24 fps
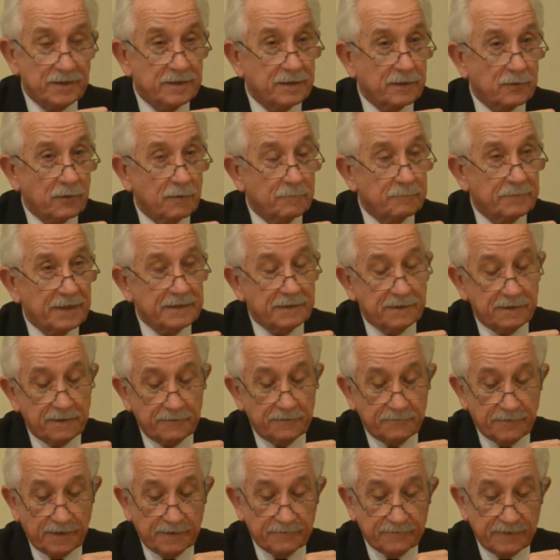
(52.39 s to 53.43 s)
the
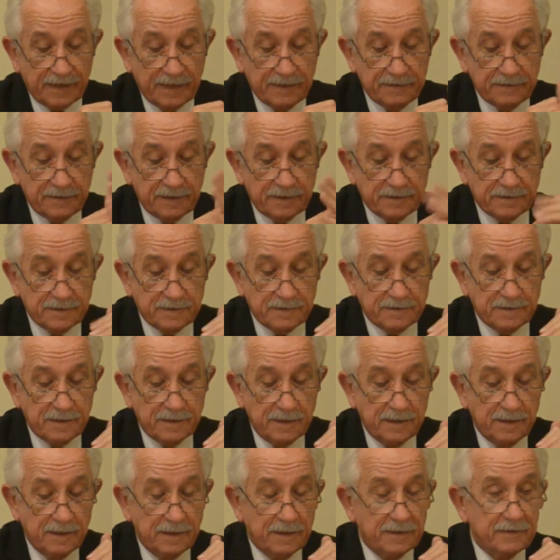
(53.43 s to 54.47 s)
competitive advantages,
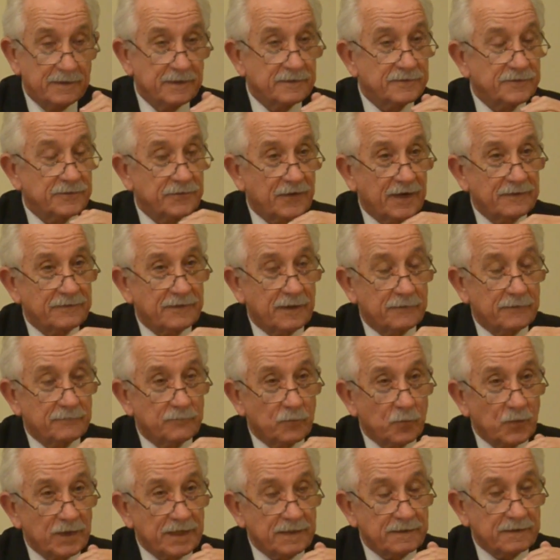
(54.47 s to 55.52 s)
the strengths and
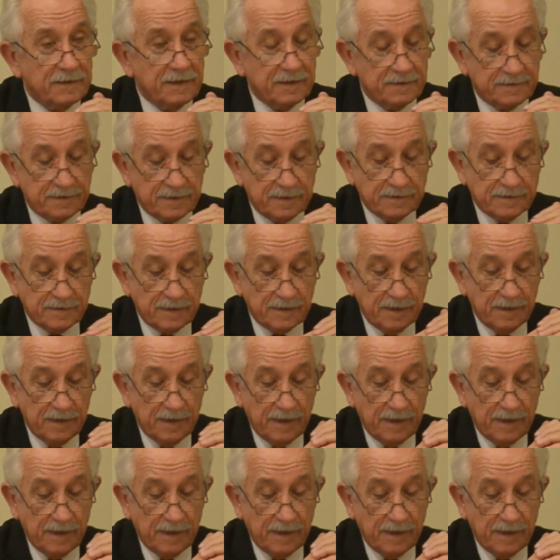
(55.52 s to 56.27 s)
weaknesses,